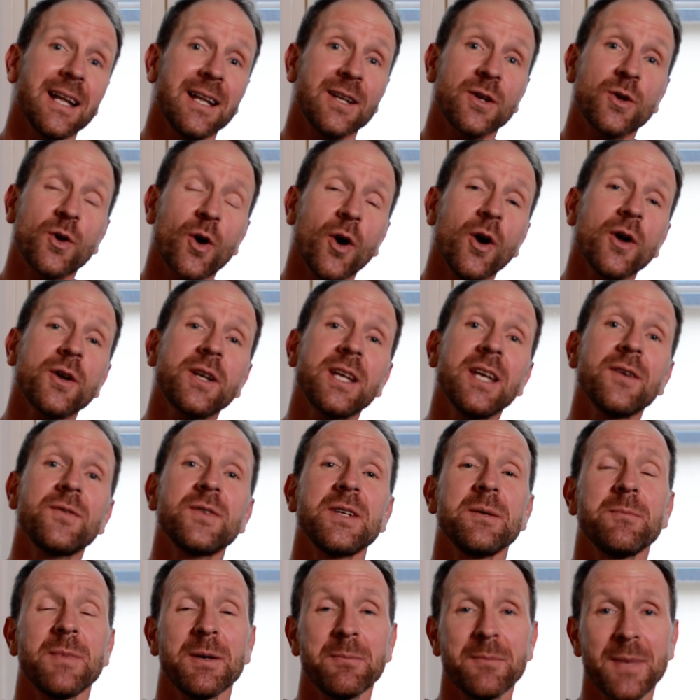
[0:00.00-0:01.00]
and God gives
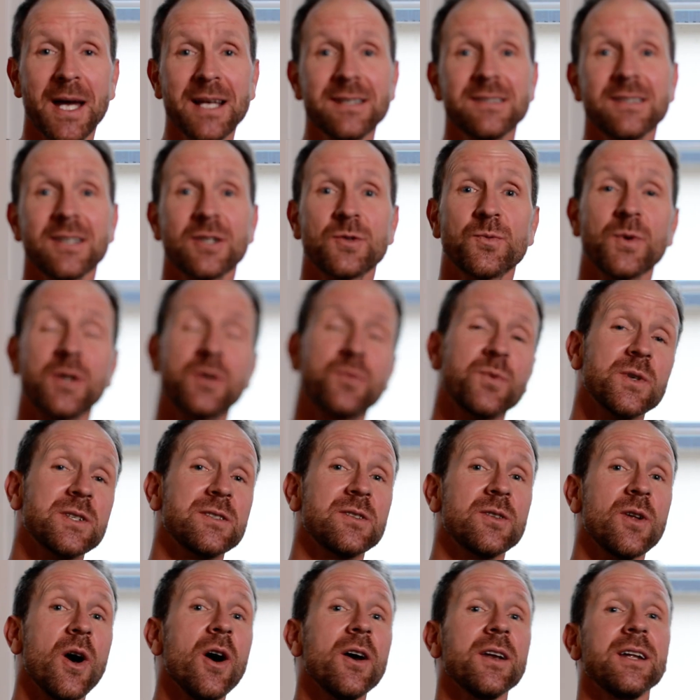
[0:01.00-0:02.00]
him a message which was
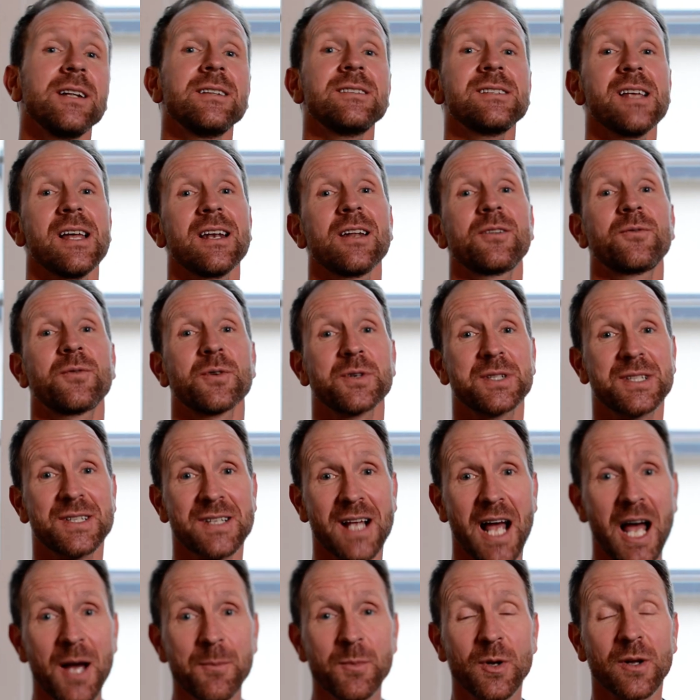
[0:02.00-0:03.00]
not intended for
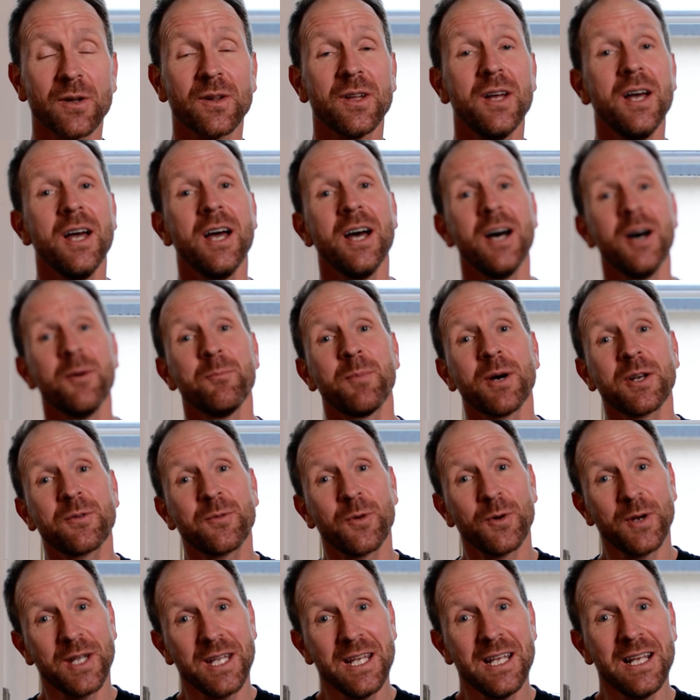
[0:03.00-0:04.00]
Samuel, but
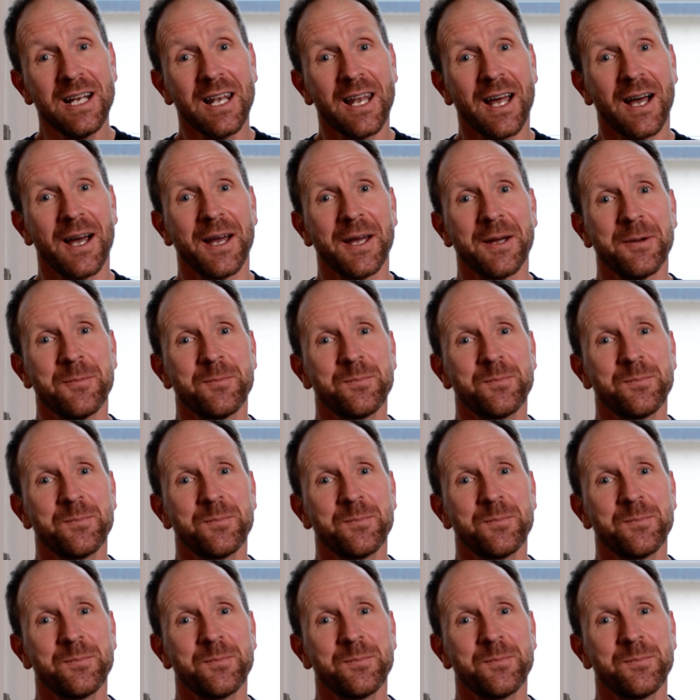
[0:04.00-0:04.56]
for Eli.